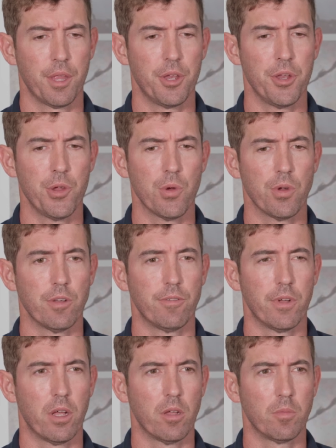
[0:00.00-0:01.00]
the newer
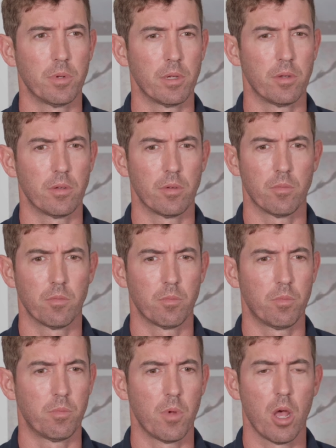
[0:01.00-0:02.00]
developing,
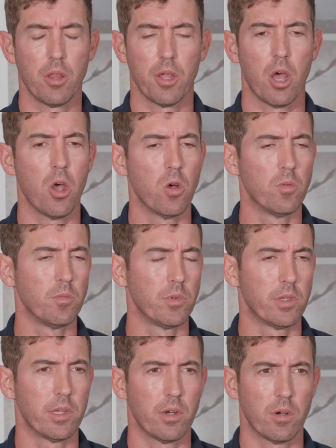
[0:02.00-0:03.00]
the
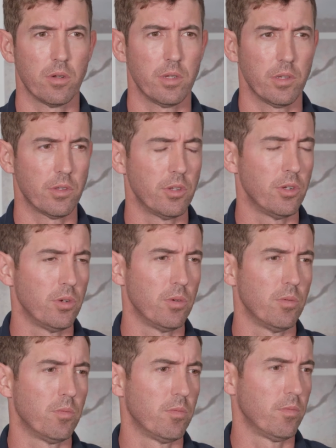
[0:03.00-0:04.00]
homes that are these
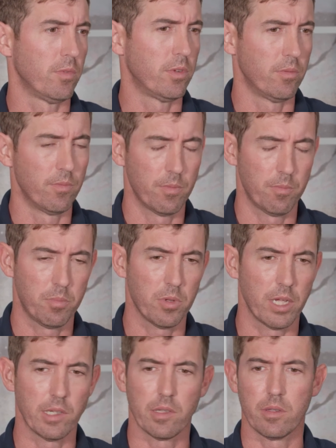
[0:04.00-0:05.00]
new
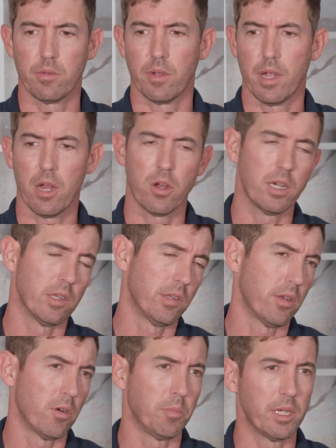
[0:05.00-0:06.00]
areas
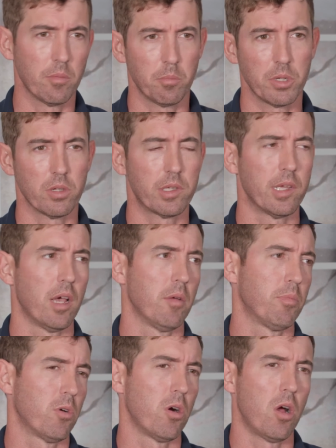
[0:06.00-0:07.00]
that are being built
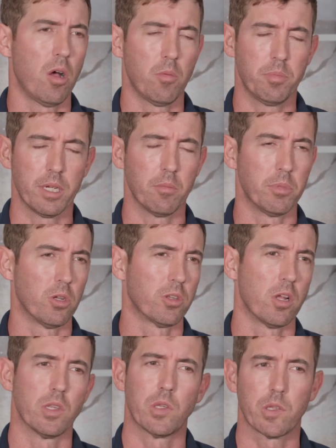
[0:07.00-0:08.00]
up are all being built
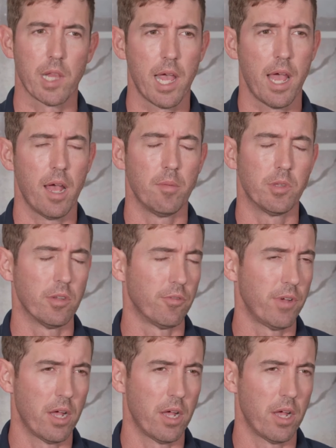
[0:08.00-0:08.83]
on slabs and